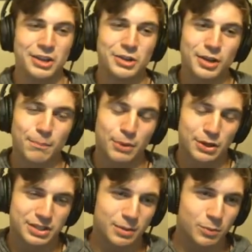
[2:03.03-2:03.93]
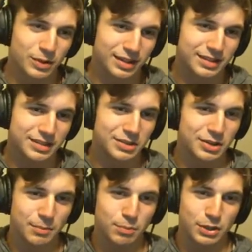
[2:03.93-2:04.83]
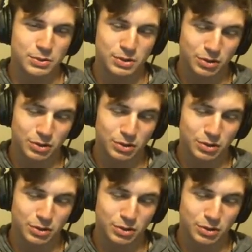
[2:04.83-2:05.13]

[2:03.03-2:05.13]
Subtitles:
You can push them with it. You can push with